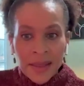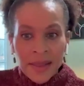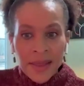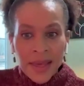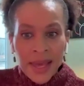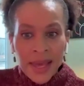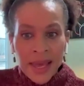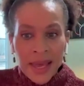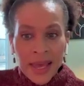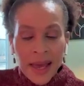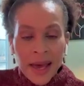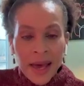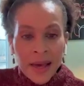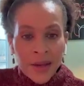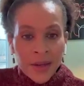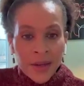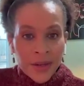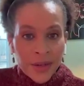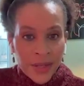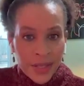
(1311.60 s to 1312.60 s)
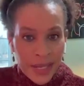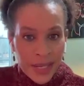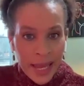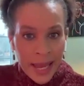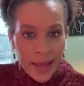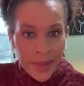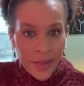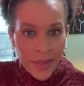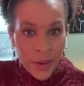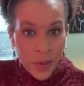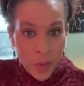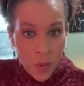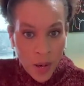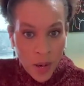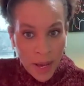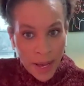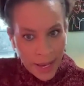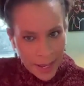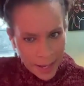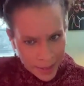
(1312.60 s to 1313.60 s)
they understand the
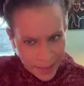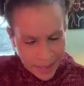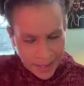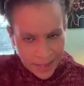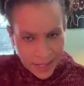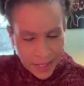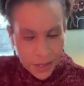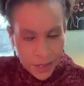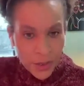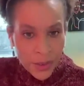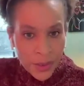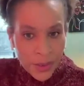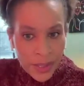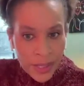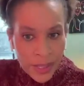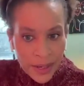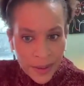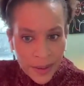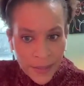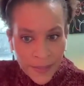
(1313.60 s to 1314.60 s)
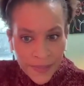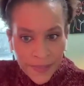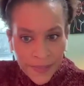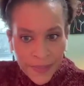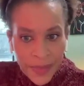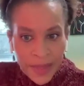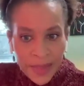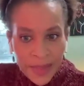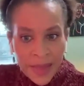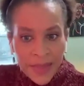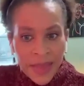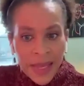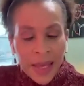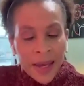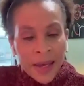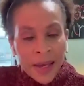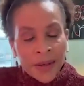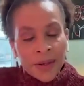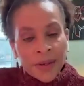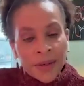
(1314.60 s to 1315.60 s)
why, as I said earlier, that
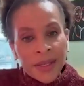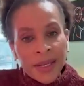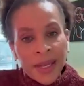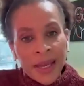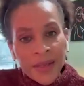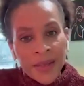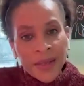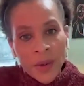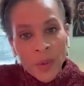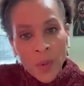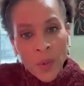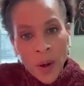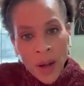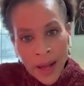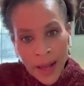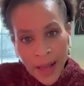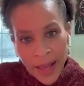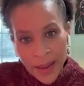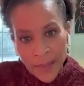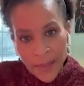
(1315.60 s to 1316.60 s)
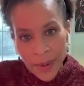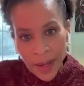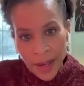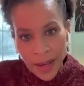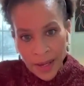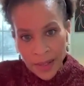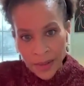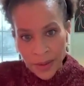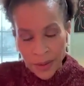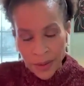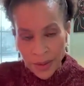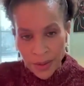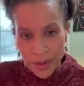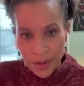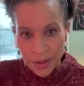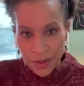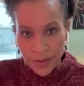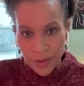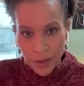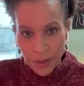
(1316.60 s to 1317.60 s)
they understand the why behind their
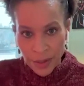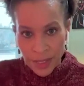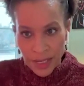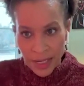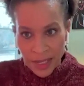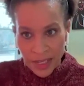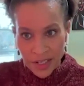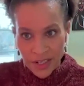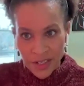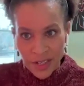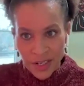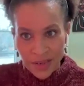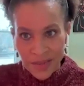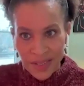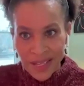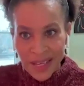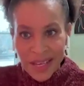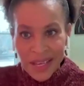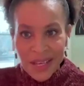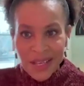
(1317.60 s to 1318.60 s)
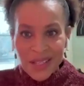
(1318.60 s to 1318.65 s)
diversity initiatives.